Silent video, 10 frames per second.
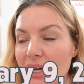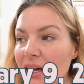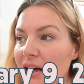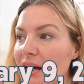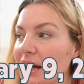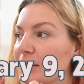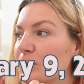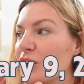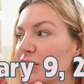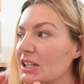I'm
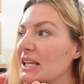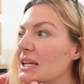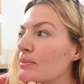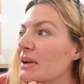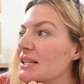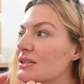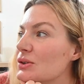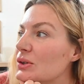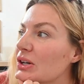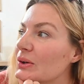currently in my
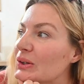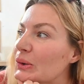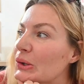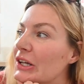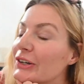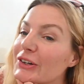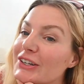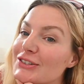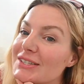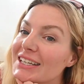studio in Old
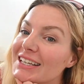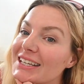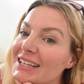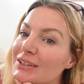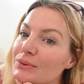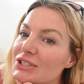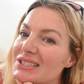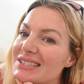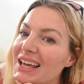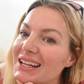Colorado City, which
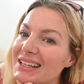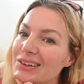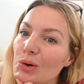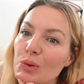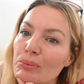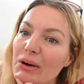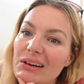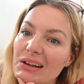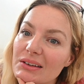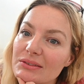is kind of like the old
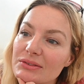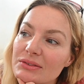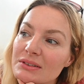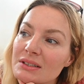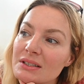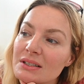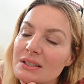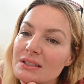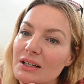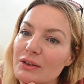part of
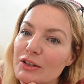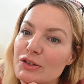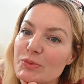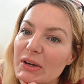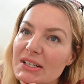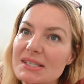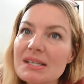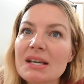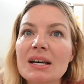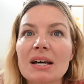Colorado Springs.
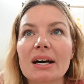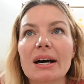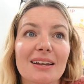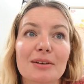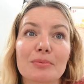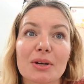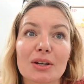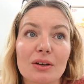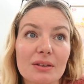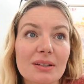I am
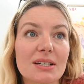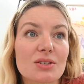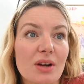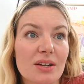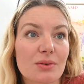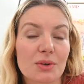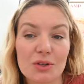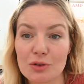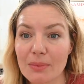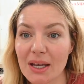currently trying to
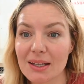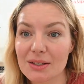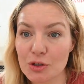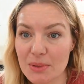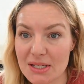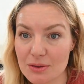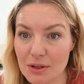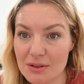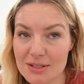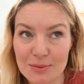renew my Adobe
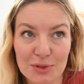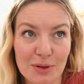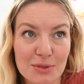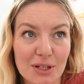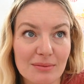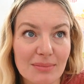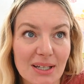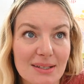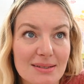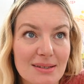subscription
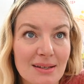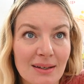because